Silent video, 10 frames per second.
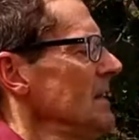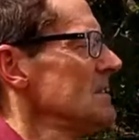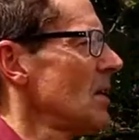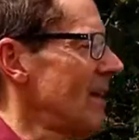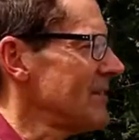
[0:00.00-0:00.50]

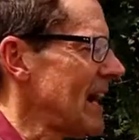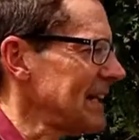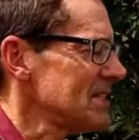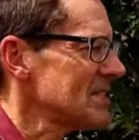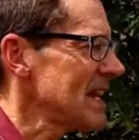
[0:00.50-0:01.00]
So I've got
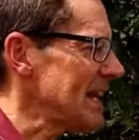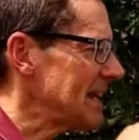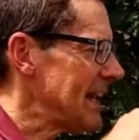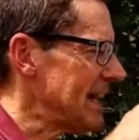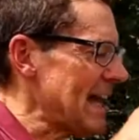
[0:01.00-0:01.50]
it set,
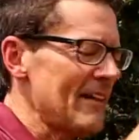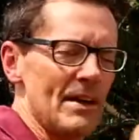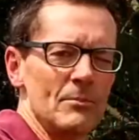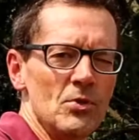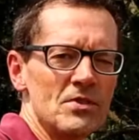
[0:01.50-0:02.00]
and
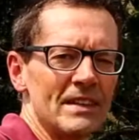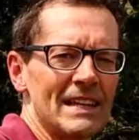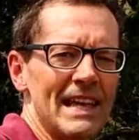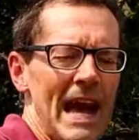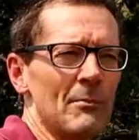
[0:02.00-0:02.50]
I'm using the
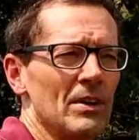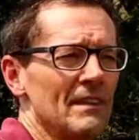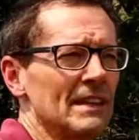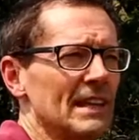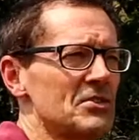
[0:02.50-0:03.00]
camera,
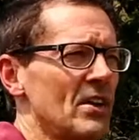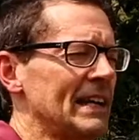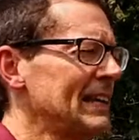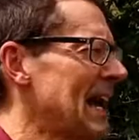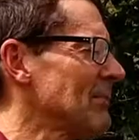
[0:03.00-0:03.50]
the
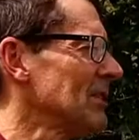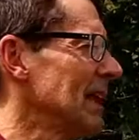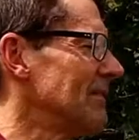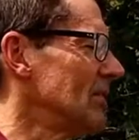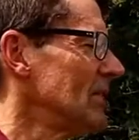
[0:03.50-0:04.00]
electronic camera
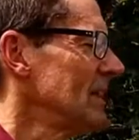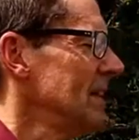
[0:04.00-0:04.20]
level,